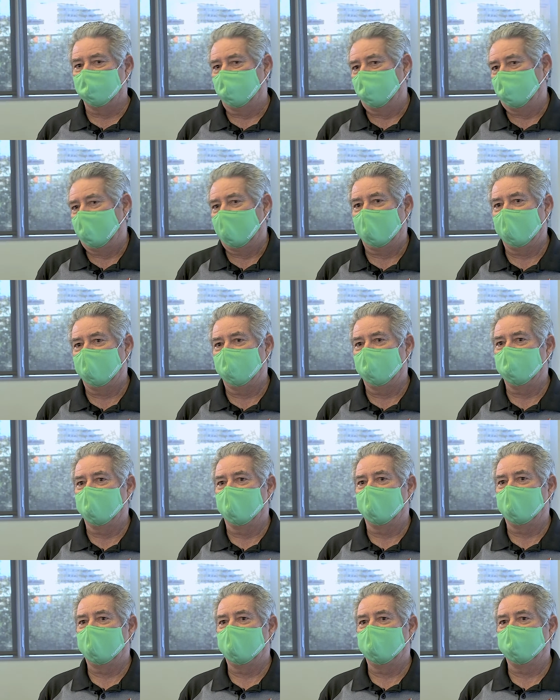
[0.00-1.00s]
Many of them
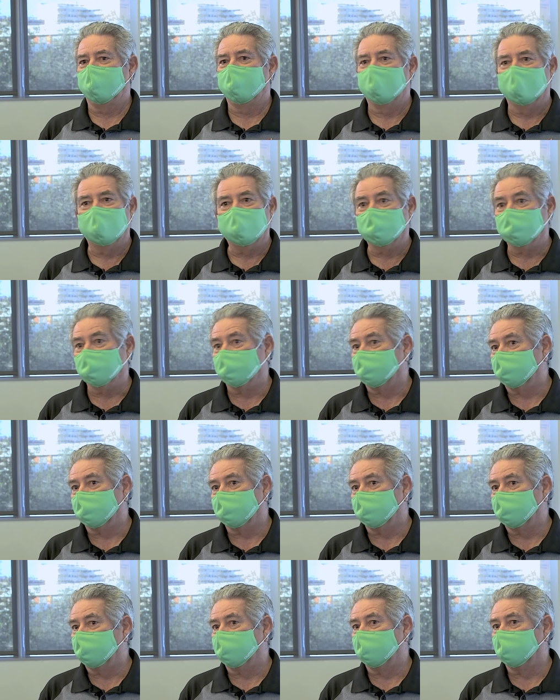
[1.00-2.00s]
don't have phones.
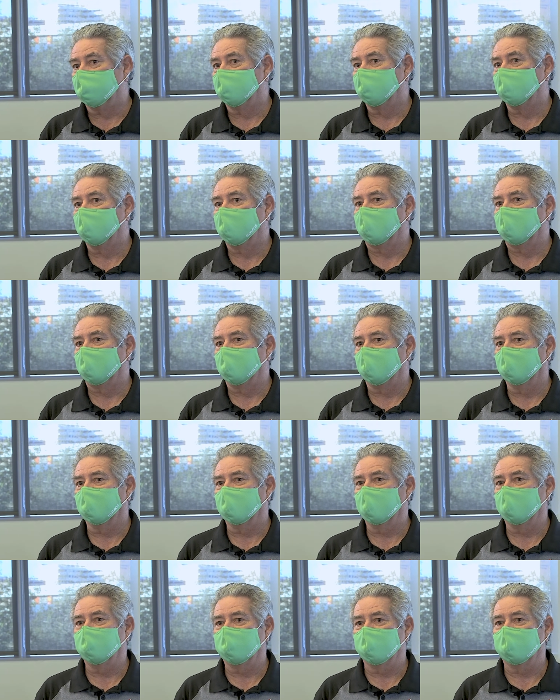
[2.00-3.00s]

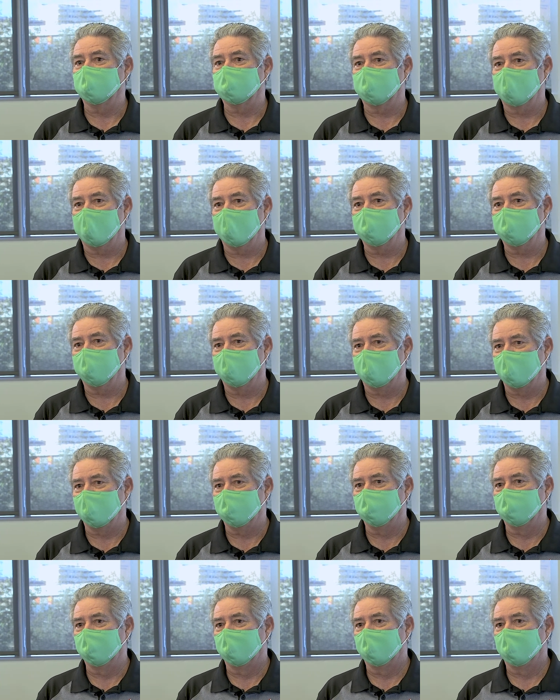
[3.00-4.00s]
Okay, so it's hard for
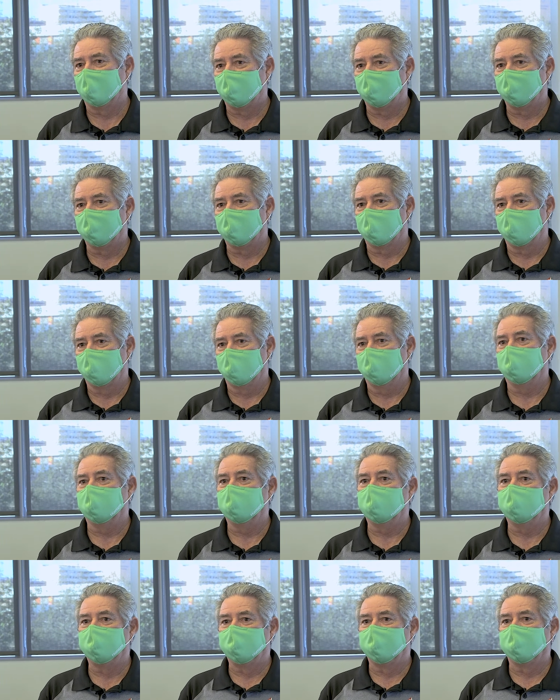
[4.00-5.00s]
them
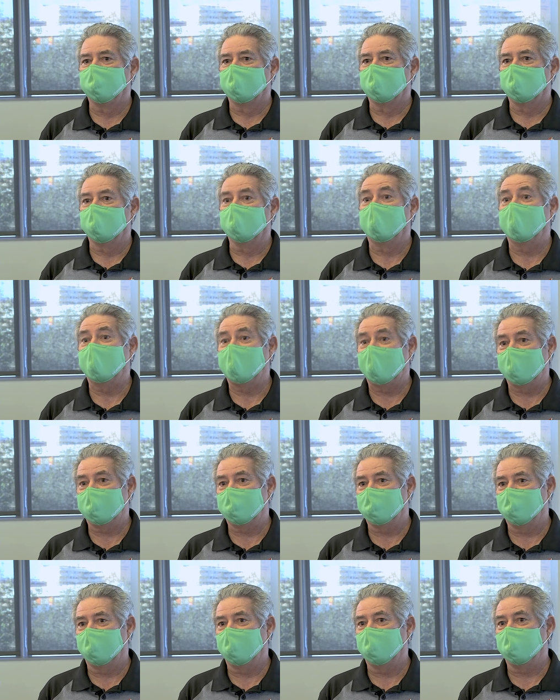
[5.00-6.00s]
to get
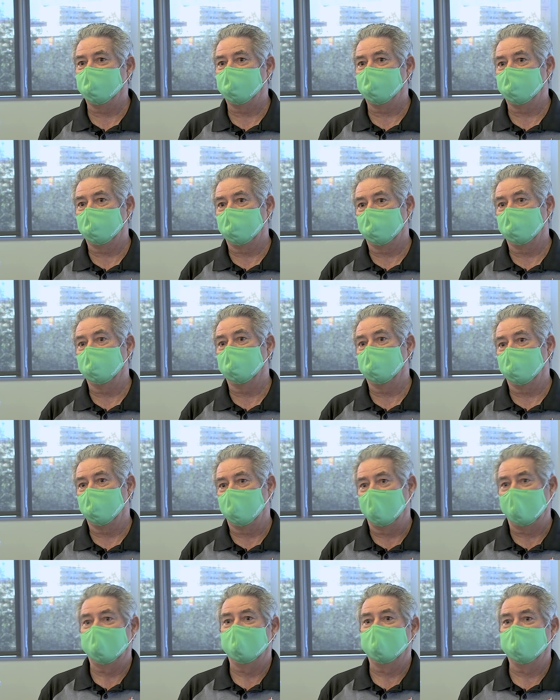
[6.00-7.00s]
access
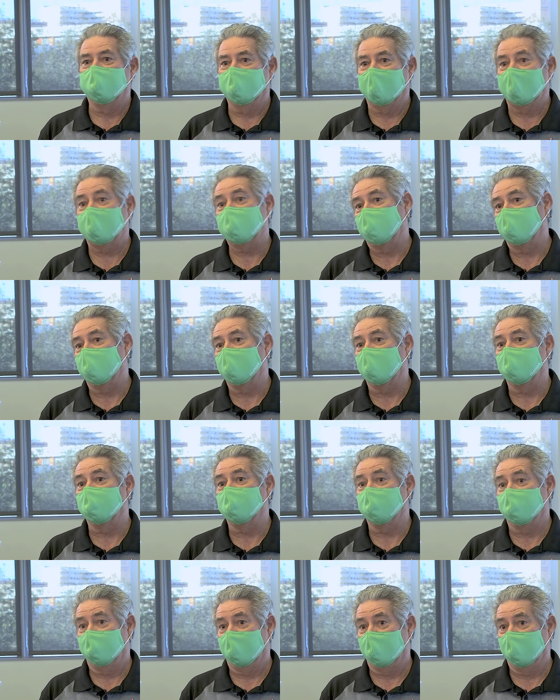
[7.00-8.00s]
when the vaccine
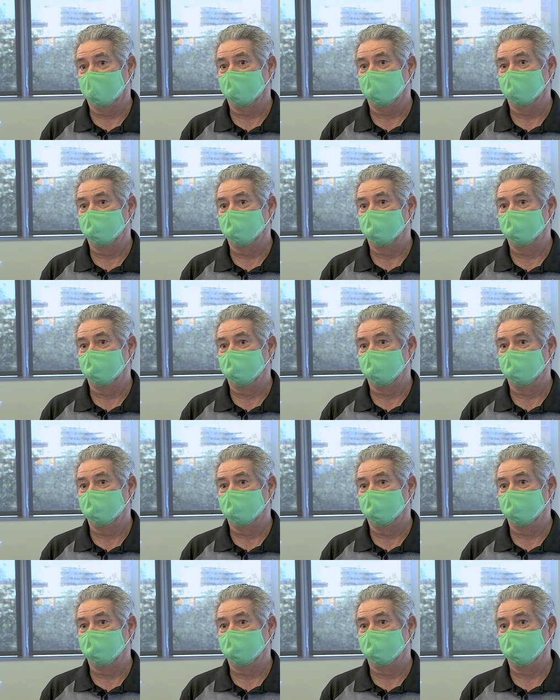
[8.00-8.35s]
comes available.